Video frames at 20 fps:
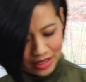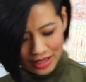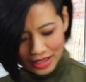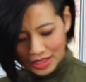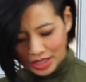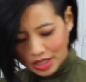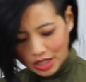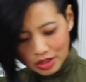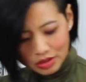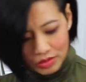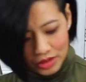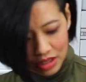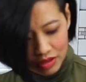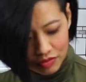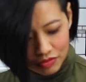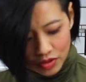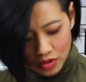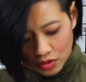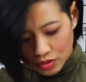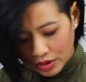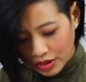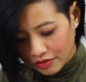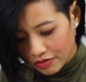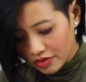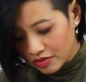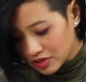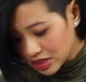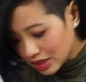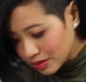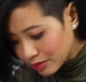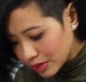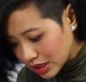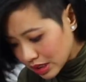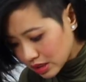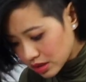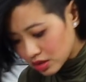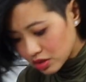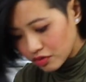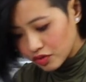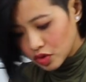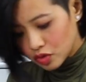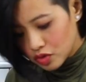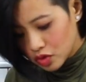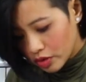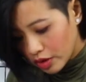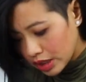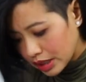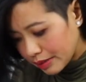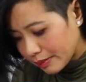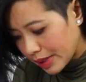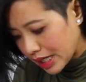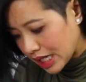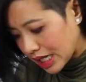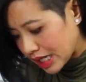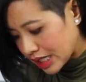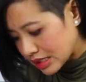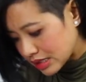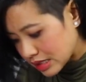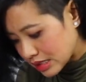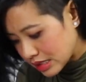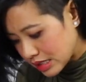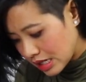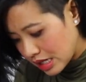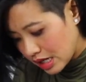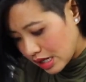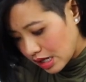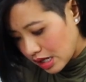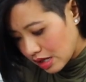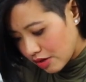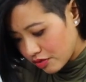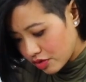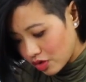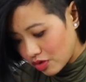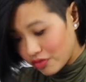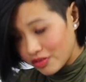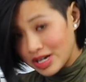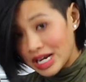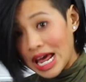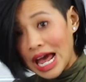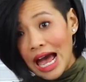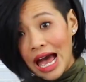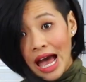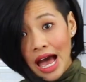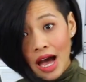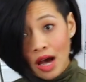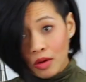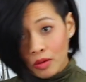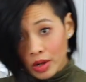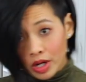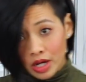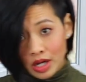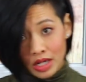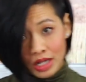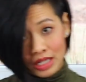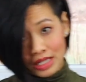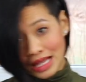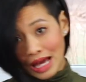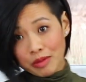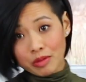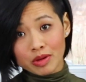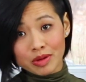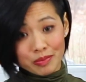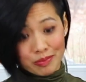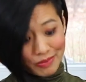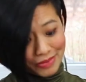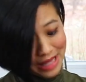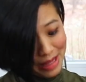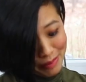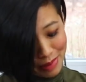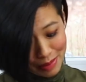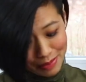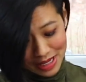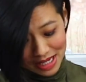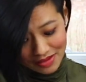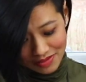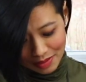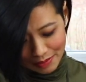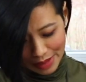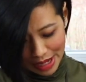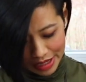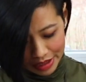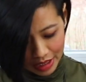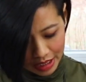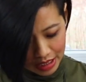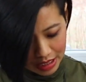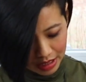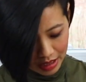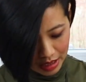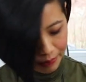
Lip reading: You know, if you have 15 minutes, if you have 20 minutes, if you have an hour, that might be even better.